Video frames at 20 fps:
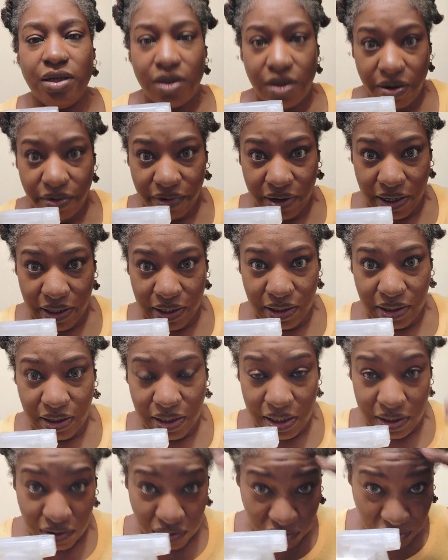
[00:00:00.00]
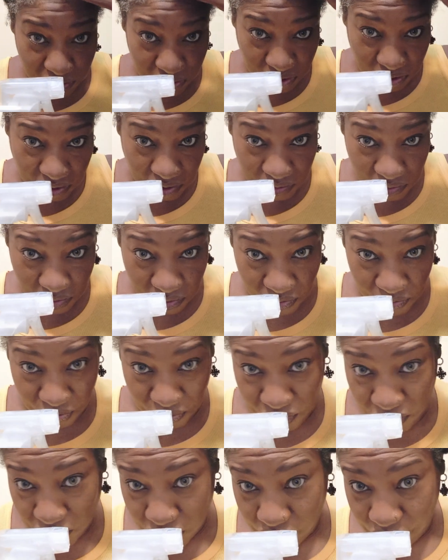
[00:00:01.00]
All right, and just
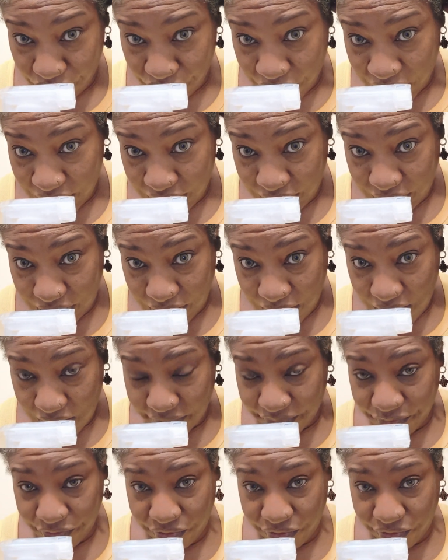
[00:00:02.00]
braided it up.